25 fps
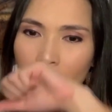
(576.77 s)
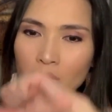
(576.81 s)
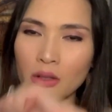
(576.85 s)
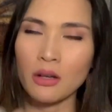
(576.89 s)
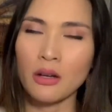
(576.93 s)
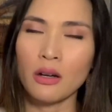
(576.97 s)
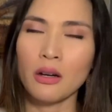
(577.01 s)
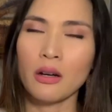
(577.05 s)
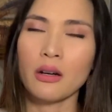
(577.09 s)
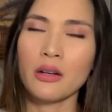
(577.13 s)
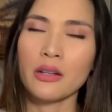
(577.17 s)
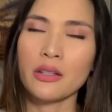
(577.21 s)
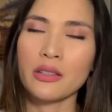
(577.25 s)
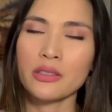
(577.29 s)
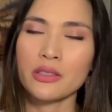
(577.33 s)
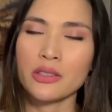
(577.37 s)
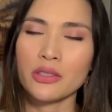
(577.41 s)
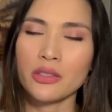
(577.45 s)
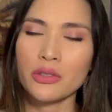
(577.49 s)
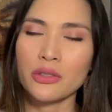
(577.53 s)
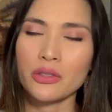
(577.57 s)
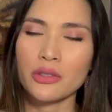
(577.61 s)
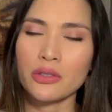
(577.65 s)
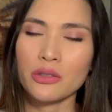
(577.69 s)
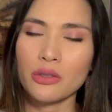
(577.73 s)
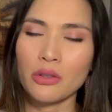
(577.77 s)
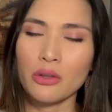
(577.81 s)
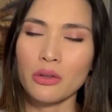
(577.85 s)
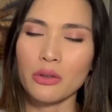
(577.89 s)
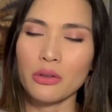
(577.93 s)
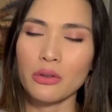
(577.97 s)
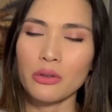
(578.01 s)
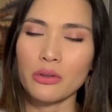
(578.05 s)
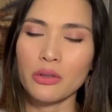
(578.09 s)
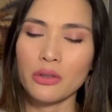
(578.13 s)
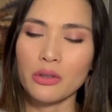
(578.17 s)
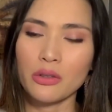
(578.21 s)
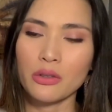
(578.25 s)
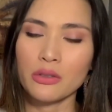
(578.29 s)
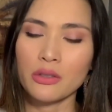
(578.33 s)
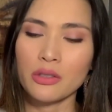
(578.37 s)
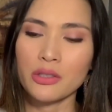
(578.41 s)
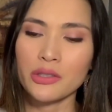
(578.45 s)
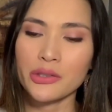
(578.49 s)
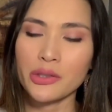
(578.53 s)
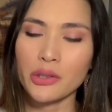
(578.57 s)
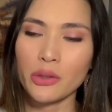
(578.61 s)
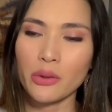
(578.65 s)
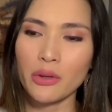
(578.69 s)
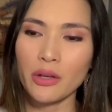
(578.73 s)
Oh, it's just so good,
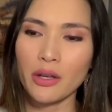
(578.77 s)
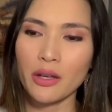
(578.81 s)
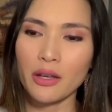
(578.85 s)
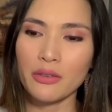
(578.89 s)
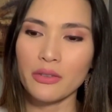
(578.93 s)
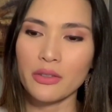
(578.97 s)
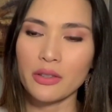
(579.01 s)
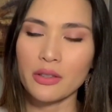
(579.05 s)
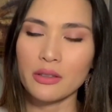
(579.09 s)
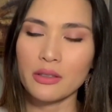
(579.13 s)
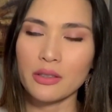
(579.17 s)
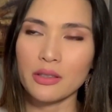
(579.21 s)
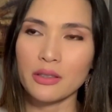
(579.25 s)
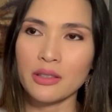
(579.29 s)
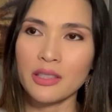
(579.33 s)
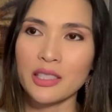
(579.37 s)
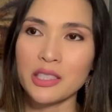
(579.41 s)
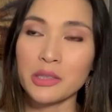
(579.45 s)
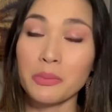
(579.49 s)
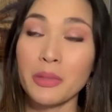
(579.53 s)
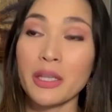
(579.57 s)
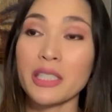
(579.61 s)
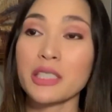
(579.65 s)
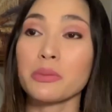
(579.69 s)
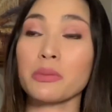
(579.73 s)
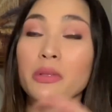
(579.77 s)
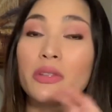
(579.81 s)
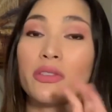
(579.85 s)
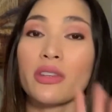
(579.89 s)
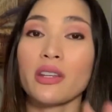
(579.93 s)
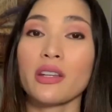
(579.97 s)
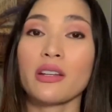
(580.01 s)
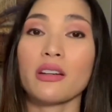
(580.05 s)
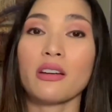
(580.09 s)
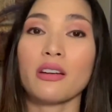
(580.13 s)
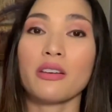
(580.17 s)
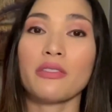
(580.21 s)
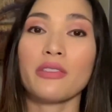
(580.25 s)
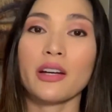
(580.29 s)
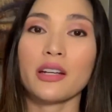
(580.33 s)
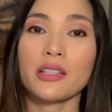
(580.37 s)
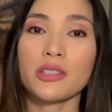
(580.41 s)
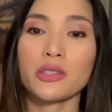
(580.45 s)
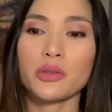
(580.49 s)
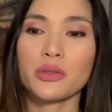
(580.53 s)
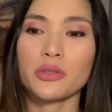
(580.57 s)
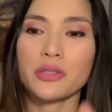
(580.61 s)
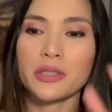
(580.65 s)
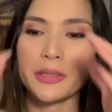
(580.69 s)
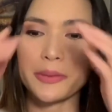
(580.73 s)
so heavenly. This makes me think of,
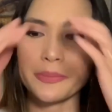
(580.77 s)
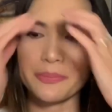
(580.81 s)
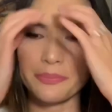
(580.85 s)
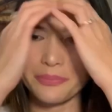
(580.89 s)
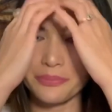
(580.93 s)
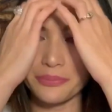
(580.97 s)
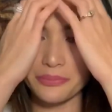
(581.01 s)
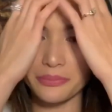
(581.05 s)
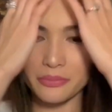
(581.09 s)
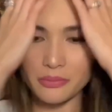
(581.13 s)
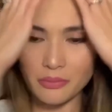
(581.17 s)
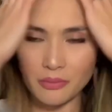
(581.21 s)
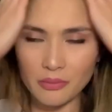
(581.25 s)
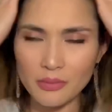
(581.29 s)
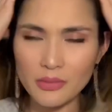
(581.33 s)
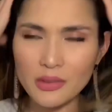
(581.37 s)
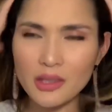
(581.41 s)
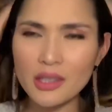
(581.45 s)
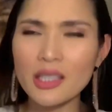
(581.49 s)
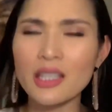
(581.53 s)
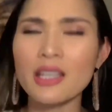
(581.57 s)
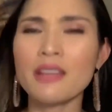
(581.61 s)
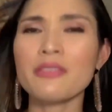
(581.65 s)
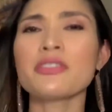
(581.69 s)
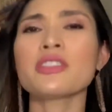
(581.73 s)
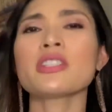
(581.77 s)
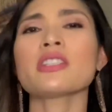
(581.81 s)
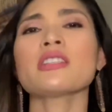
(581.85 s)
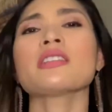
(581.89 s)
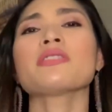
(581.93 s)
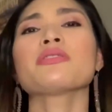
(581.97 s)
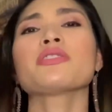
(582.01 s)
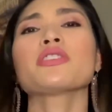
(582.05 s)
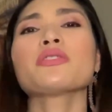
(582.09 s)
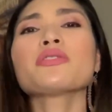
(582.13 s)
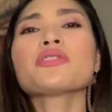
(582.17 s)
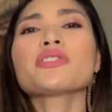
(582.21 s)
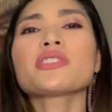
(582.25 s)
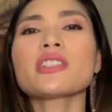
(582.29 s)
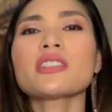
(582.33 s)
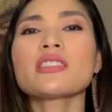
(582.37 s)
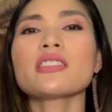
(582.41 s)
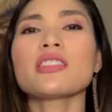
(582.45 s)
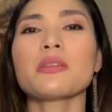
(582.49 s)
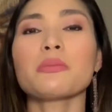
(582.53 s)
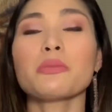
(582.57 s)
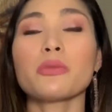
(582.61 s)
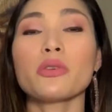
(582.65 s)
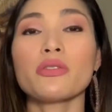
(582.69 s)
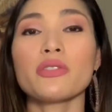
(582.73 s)
actually, if you've seen
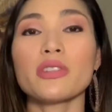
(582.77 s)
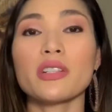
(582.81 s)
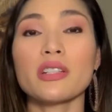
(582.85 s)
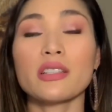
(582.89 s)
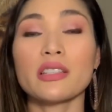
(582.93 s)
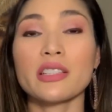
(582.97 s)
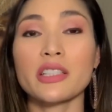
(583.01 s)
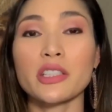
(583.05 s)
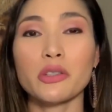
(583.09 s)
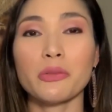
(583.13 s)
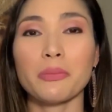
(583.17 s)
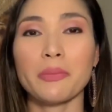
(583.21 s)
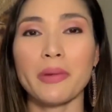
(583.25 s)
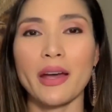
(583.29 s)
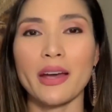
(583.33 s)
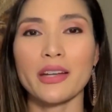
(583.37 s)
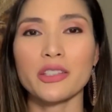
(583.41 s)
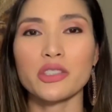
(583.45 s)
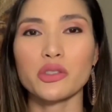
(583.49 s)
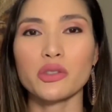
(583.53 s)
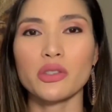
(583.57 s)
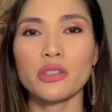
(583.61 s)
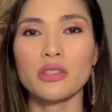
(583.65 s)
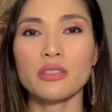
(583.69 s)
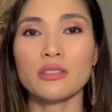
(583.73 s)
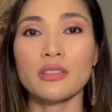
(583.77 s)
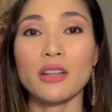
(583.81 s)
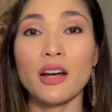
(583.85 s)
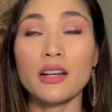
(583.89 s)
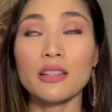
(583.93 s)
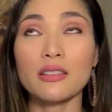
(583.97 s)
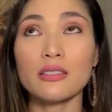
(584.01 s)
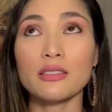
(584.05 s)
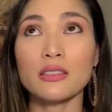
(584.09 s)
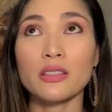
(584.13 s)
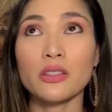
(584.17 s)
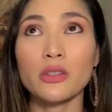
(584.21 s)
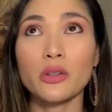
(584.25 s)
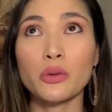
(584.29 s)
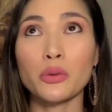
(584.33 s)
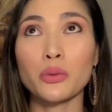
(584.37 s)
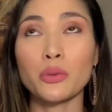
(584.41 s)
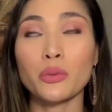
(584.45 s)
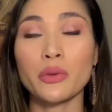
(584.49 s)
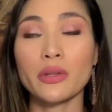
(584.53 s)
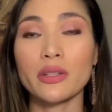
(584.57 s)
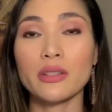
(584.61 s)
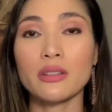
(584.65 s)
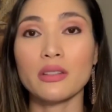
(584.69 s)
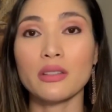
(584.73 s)
that movie Cleopatra, not
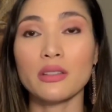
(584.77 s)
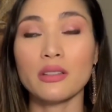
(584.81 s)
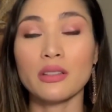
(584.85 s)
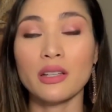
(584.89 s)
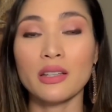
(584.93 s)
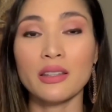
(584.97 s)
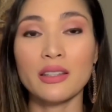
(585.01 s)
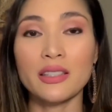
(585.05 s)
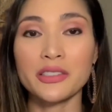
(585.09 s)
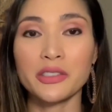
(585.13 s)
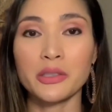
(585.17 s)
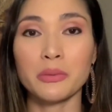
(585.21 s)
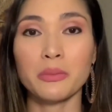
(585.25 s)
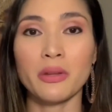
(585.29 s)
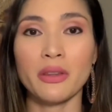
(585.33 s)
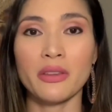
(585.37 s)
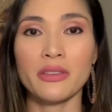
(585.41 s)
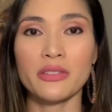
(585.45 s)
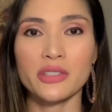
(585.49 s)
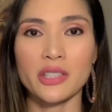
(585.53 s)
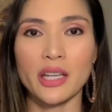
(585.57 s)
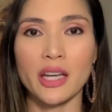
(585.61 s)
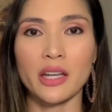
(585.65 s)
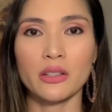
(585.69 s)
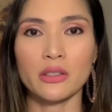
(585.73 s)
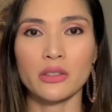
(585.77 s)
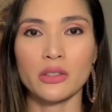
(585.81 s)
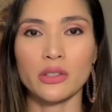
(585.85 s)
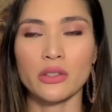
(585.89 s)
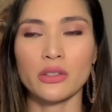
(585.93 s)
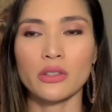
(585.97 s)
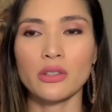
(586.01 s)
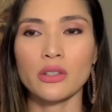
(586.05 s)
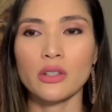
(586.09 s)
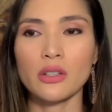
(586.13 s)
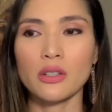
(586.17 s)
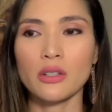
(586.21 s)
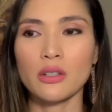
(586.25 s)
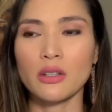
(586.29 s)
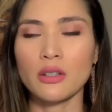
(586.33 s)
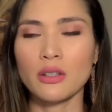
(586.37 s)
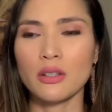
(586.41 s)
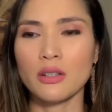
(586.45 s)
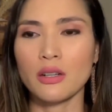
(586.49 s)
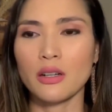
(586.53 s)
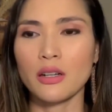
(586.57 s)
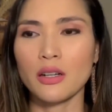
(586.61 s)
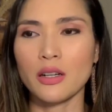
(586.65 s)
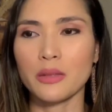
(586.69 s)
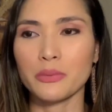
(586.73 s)
with Elizabeth Taylor,
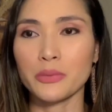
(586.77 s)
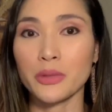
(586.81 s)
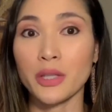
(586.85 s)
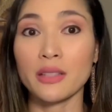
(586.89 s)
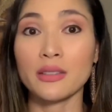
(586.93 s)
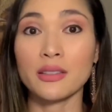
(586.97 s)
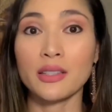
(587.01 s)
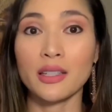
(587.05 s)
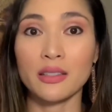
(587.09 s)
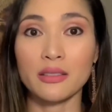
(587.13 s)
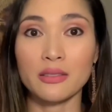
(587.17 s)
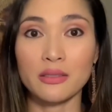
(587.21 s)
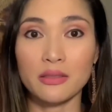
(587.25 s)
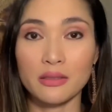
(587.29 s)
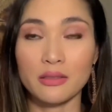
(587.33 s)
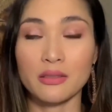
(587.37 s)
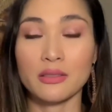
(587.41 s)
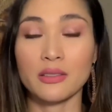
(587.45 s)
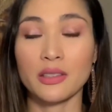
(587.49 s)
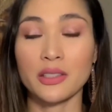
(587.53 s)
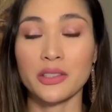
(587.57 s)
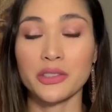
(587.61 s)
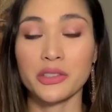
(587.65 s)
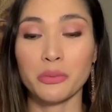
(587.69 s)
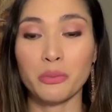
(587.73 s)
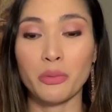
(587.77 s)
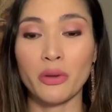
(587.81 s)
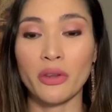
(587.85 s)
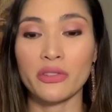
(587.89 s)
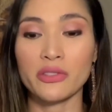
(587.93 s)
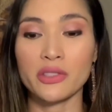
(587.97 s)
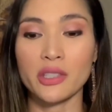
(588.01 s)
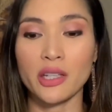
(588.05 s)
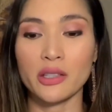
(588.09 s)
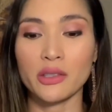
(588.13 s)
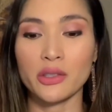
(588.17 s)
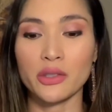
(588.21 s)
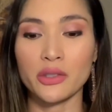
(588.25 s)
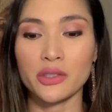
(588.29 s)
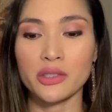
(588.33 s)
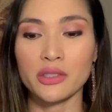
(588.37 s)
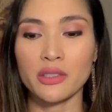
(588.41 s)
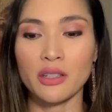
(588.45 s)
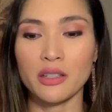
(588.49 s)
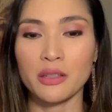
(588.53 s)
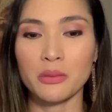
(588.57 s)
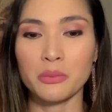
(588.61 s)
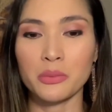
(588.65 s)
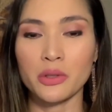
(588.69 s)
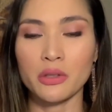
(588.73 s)
not that Elizabeth Taylor is
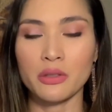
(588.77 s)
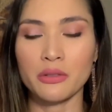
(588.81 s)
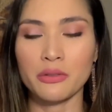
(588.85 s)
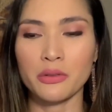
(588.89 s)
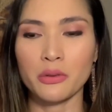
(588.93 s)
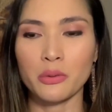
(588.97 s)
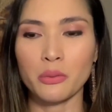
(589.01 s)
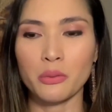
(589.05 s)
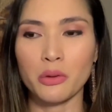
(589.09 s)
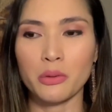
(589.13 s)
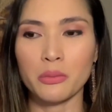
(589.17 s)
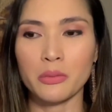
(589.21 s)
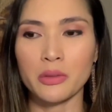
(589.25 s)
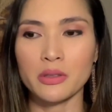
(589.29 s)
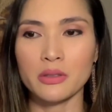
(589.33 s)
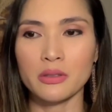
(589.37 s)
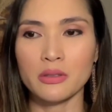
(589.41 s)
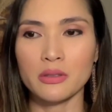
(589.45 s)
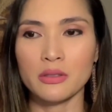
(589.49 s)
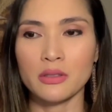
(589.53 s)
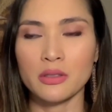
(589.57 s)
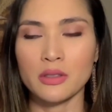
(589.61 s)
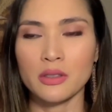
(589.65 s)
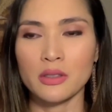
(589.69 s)
not a beautiful woman.